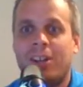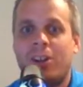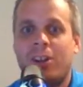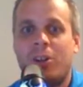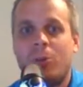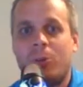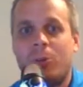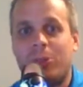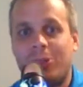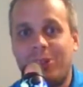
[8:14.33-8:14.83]

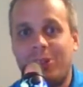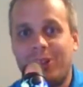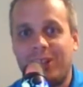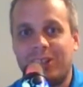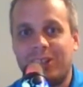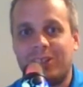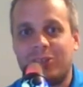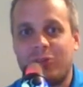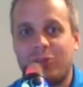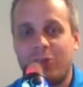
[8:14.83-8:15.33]
when
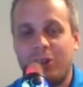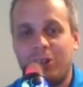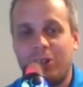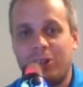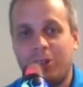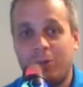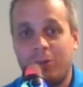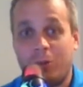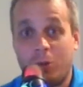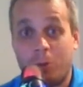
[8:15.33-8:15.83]
things
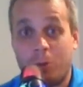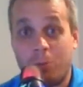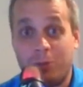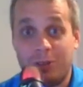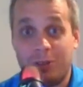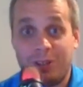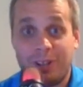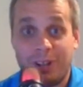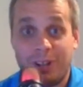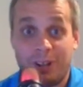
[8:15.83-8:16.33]
really
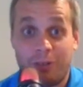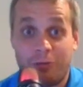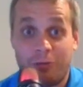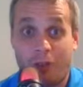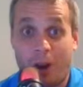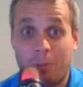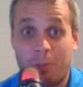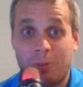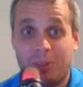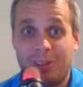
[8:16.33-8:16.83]
appreciate
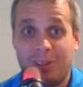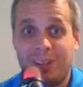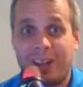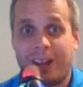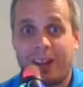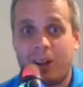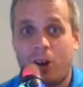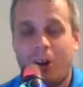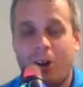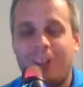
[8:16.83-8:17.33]
rapidly, I
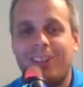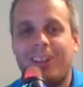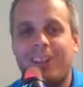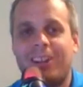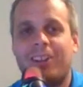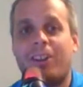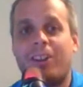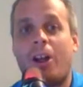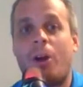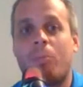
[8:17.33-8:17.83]
call that
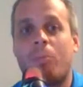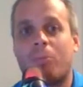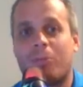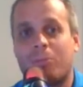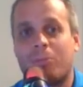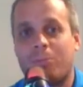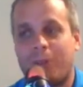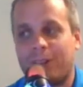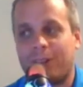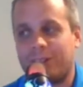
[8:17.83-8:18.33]
an upward
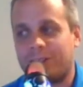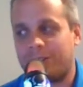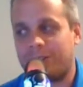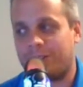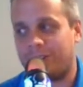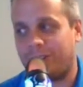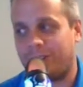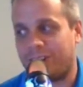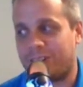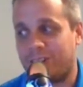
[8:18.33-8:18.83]
price
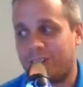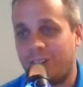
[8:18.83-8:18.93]
correction.